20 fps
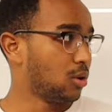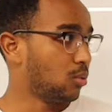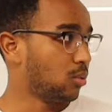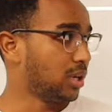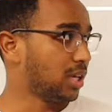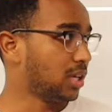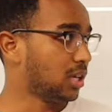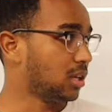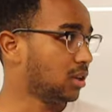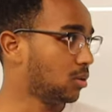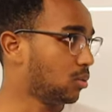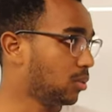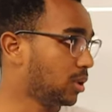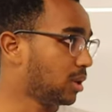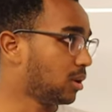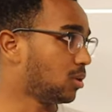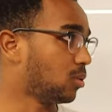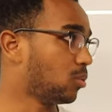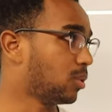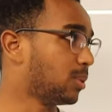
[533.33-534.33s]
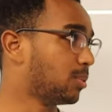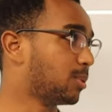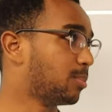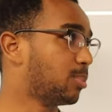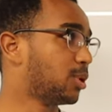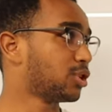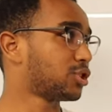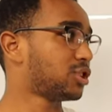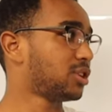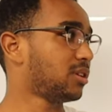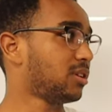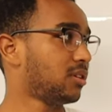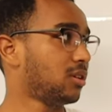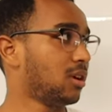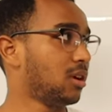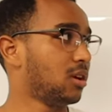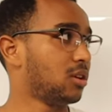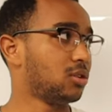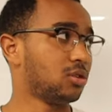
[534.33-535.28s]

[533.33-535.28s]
We, we, we would push it